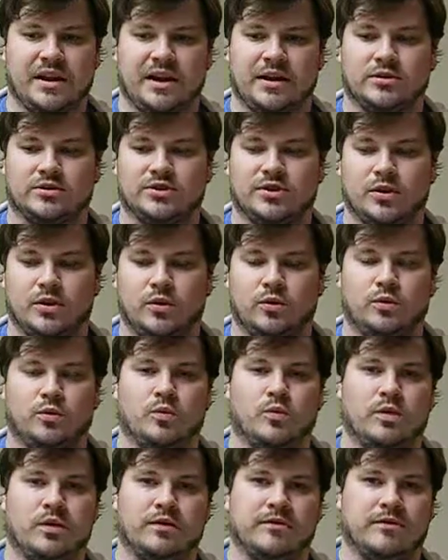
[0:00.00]
I also
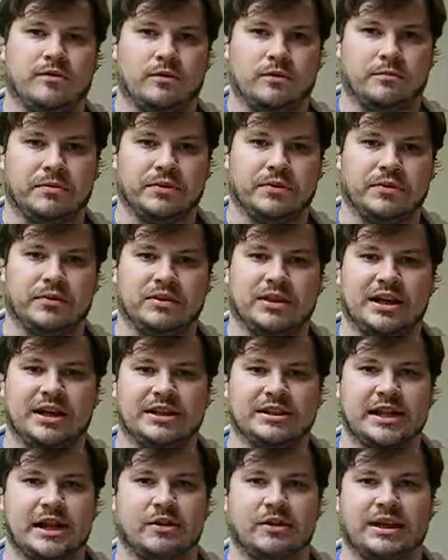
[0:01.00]
own one for Imperial
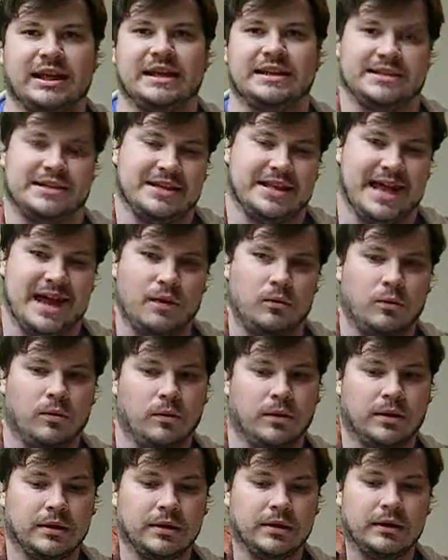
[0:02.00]
Knights. I'll get into that
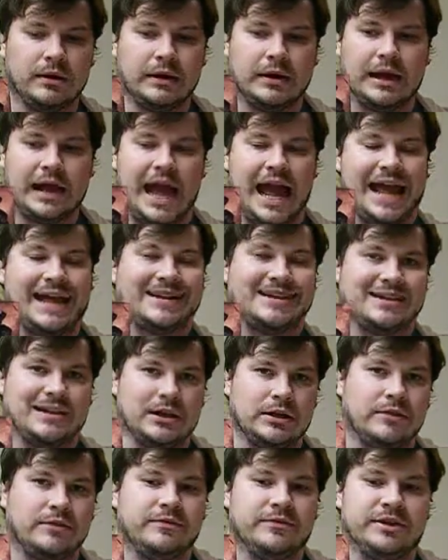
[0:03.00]
one at a
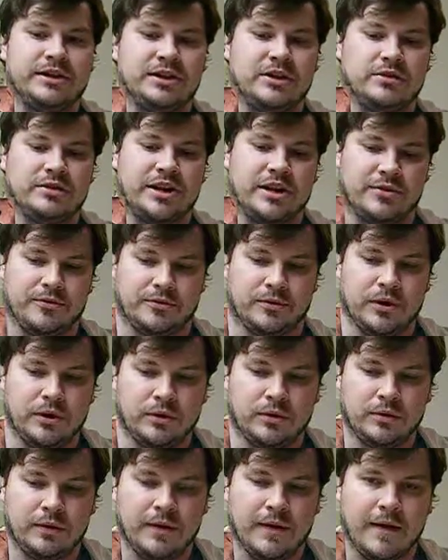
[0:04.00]
later video down the
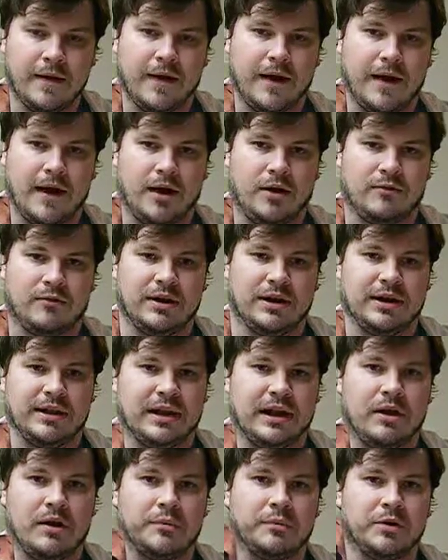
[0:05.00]
road.
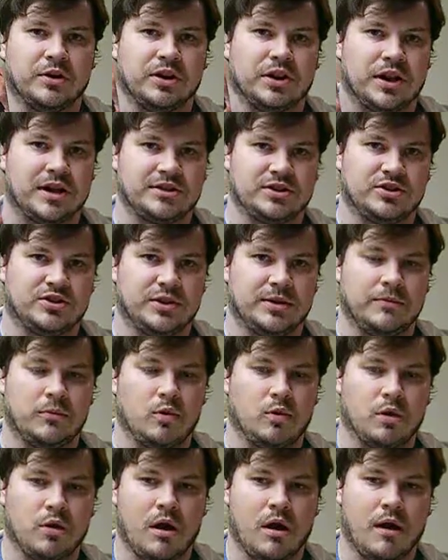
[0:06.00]
Right now I'm going to concentrate
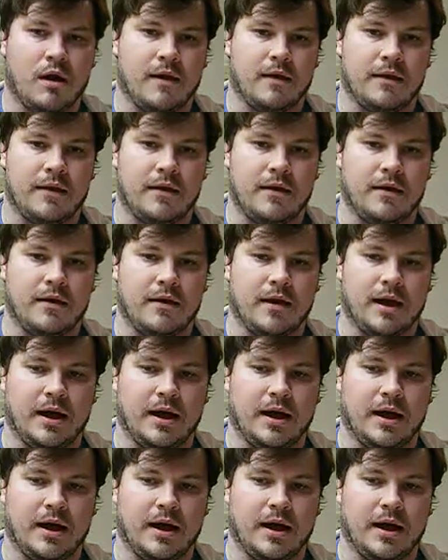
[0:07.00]
more on